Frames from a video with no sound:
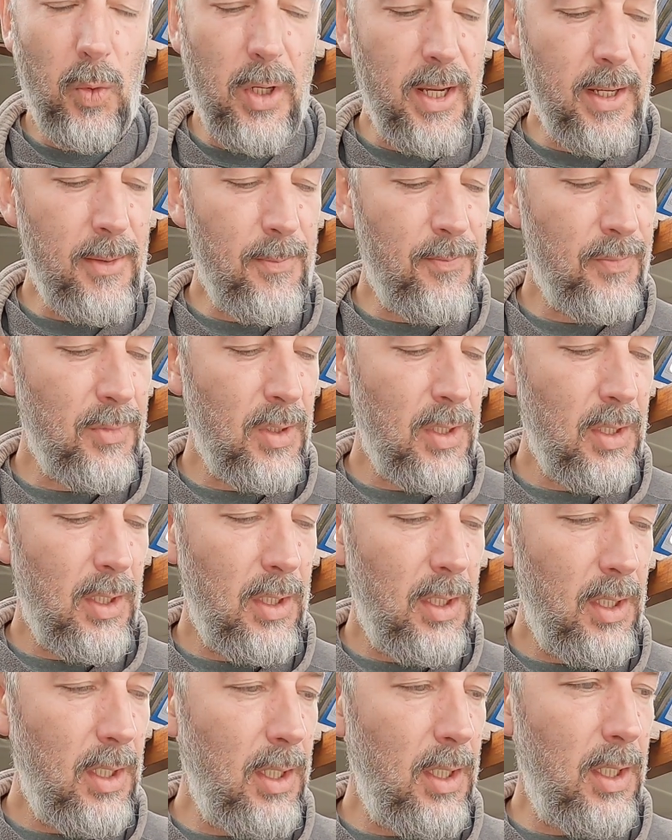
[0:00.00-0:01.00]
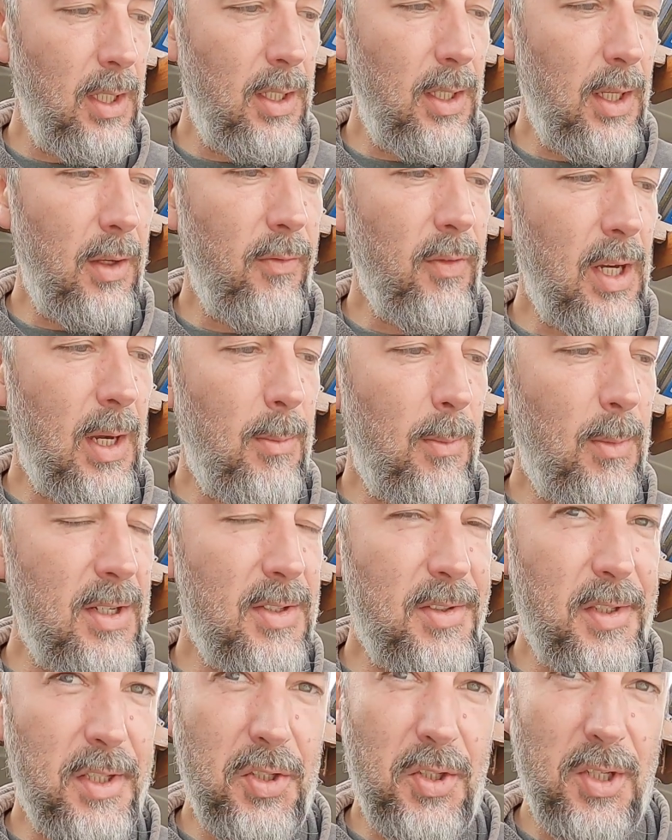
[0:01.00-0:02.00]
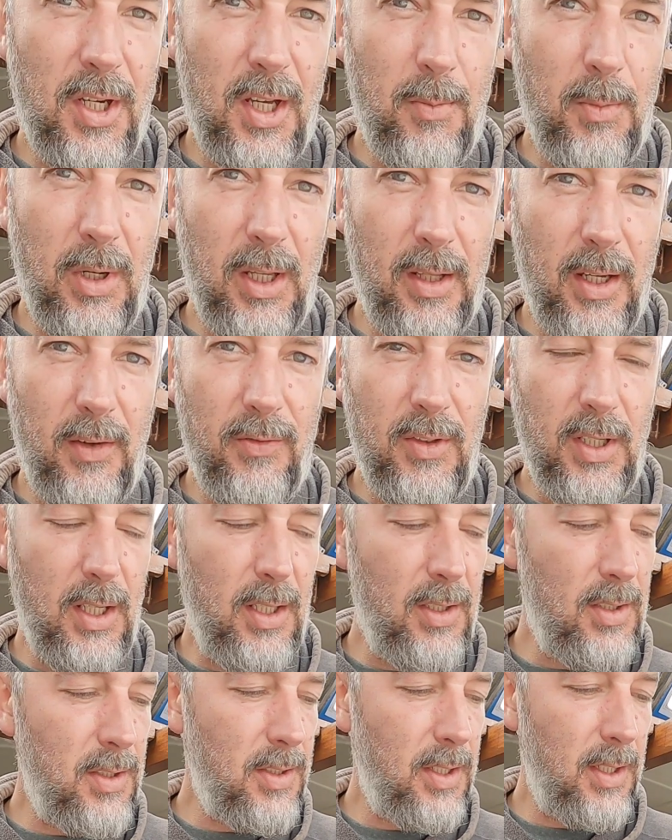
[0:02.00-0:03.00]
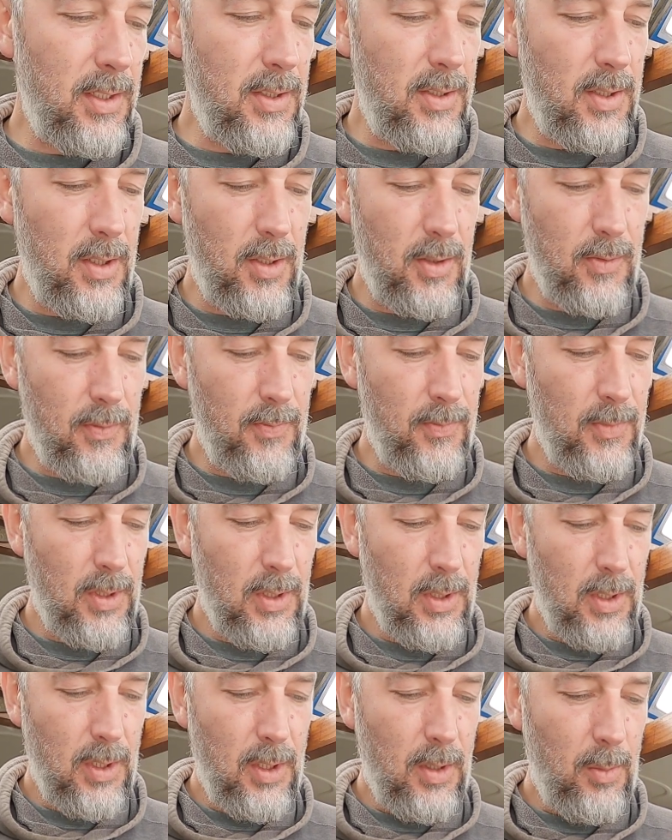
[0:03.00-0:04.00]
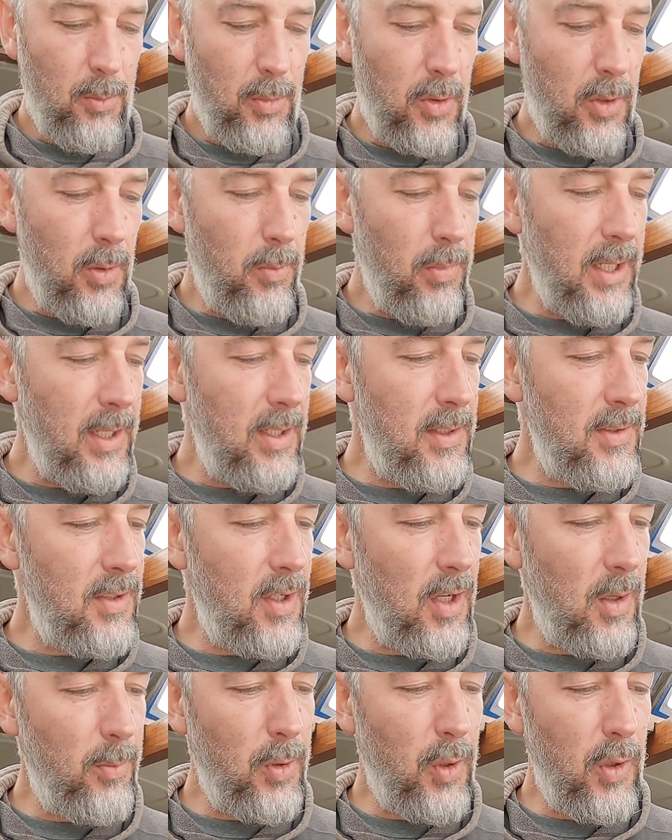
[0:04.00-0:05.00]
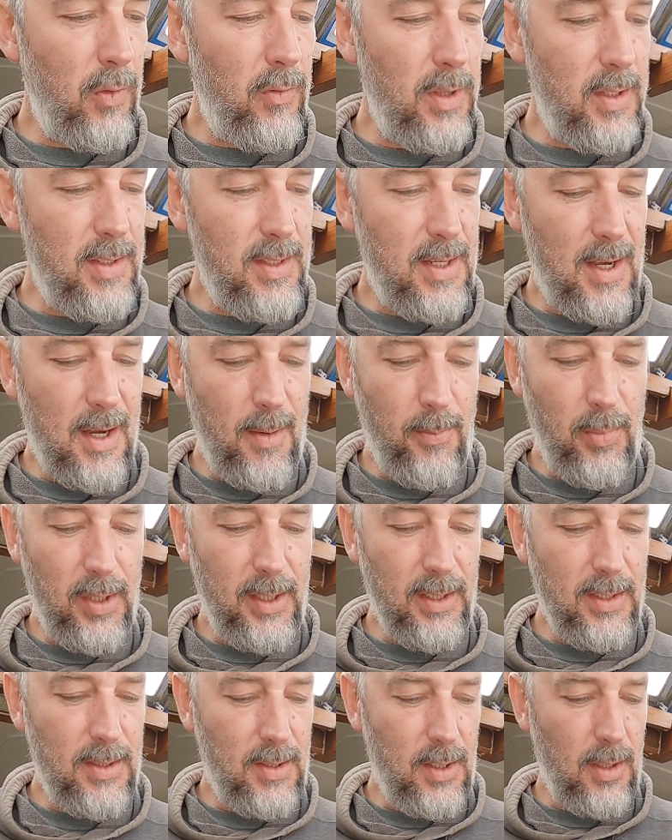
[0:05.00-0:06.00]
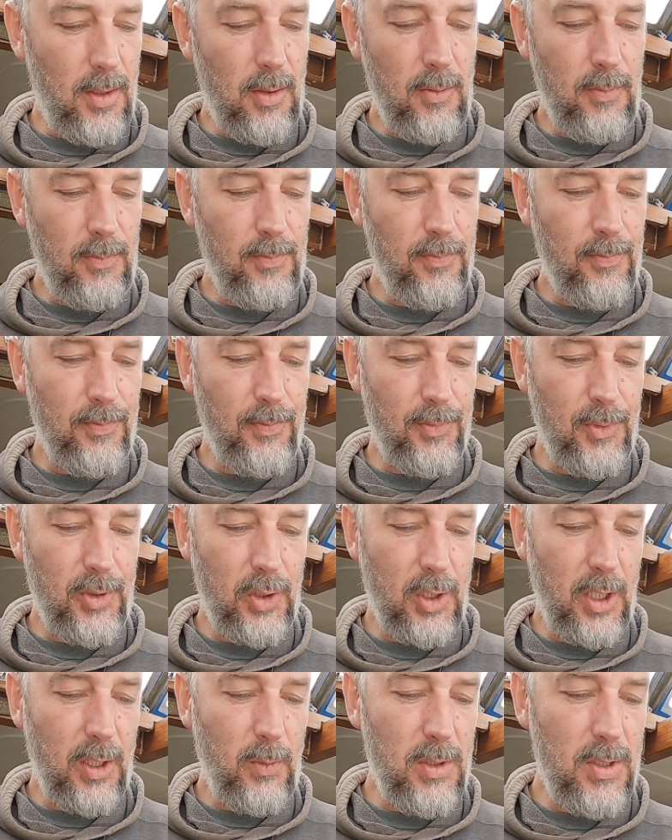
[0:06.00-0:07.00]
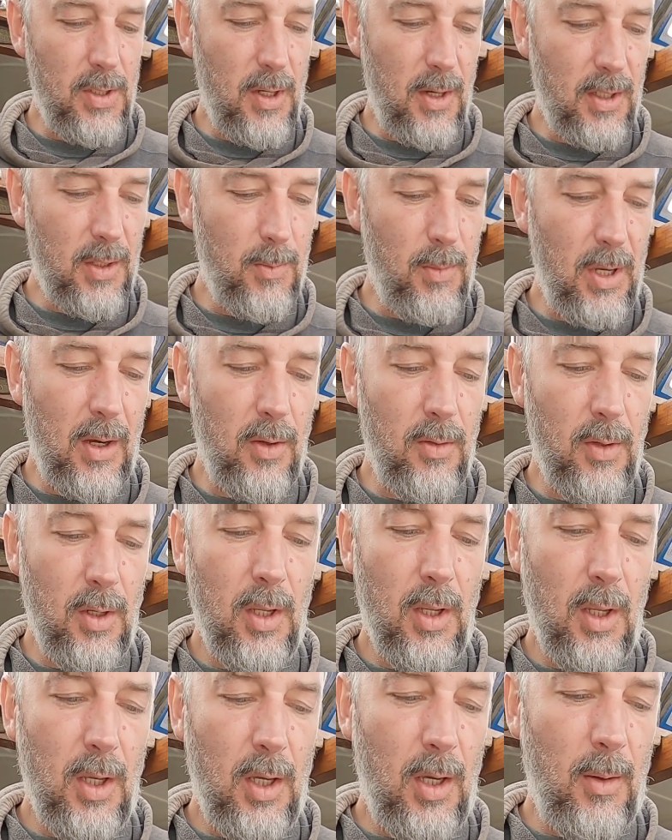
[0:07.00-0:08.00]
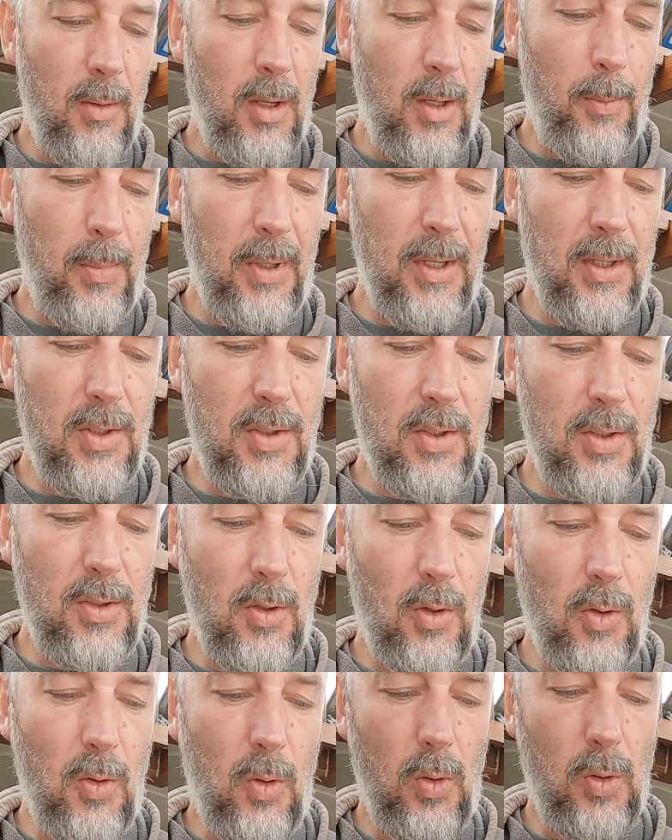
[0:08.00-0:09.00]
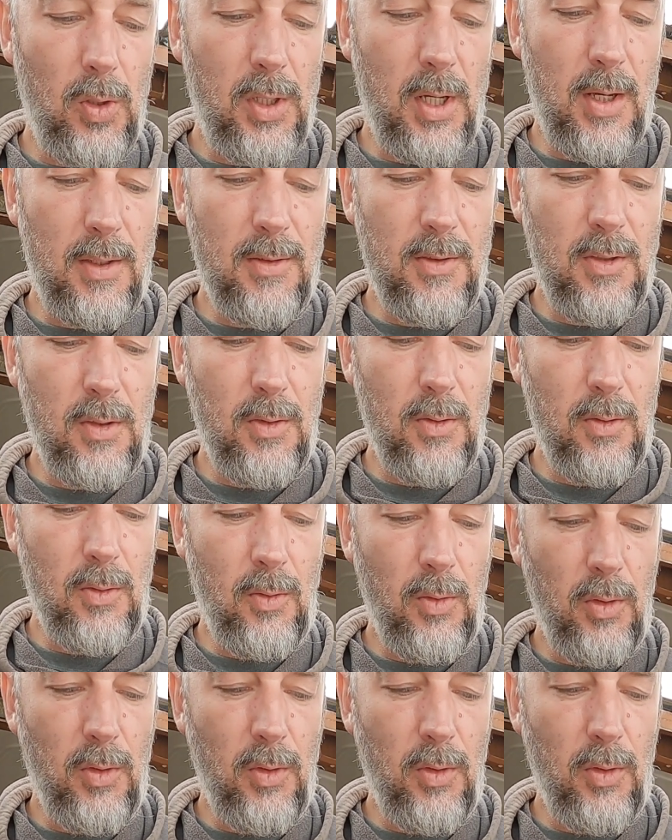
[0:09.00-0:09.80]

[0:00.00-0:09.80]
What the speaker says: way, and I've got my slingshot in my left hand, just like so. Pull the bands up over the top like so, just like we talked about. I'm going to pinch or hold on to